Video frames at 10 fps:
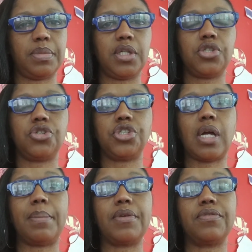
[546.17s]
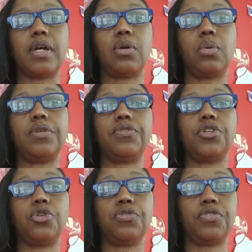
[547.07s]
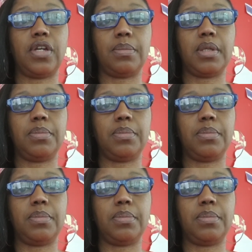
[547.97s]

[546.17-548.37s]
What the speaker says: because you're shopping not only for your family,